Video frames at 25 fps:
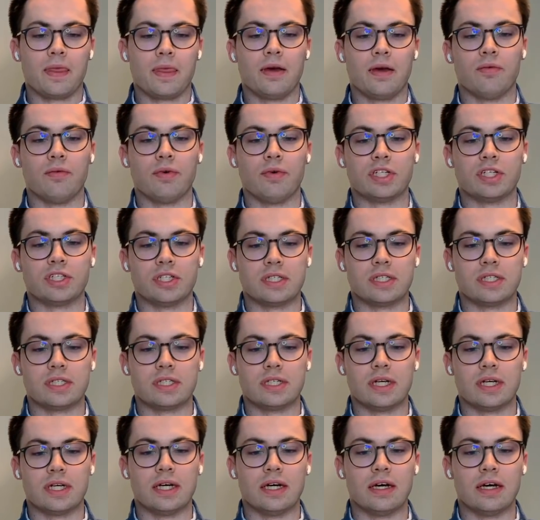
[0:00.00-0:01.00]
which is
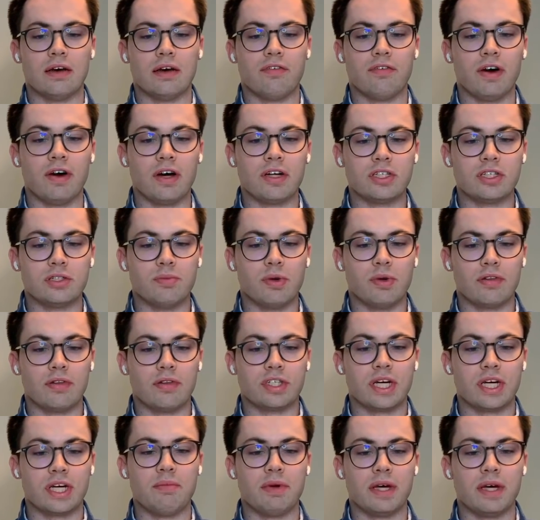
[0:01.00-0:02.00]
fungible,
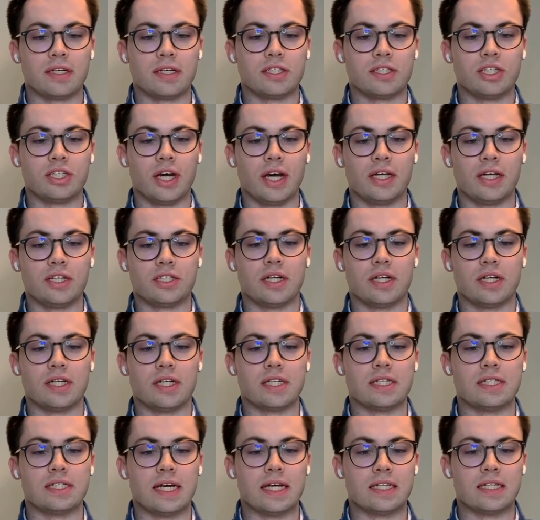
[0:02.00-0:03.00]
which can be exchanged and is
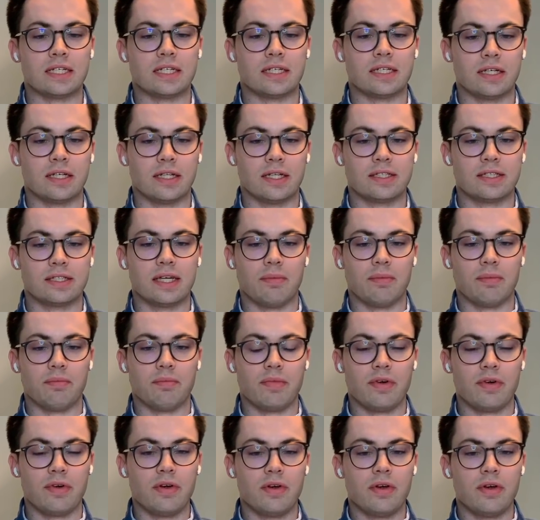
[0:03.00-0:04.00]
identically the same.
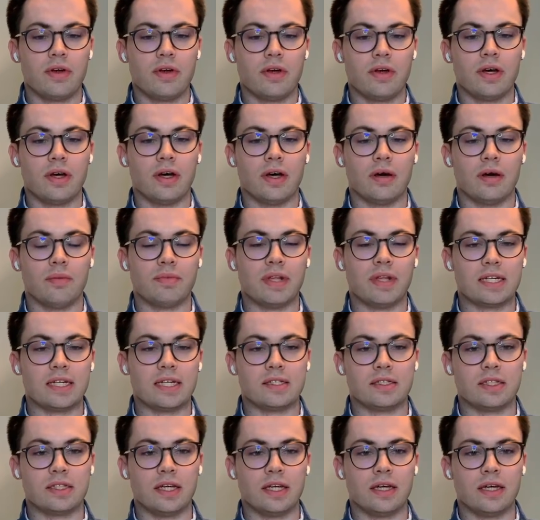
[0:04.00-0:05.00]
That
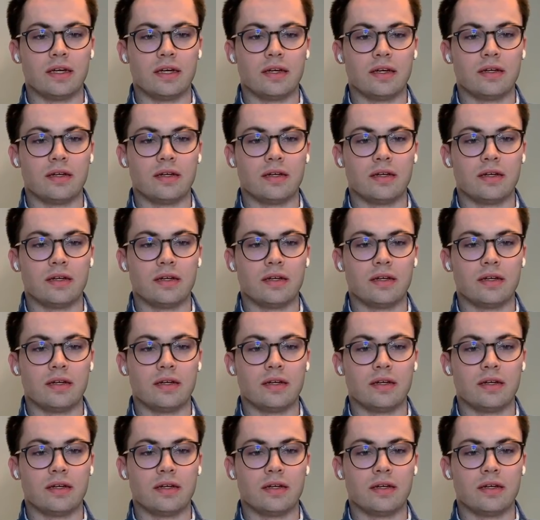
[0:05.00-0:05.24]
is the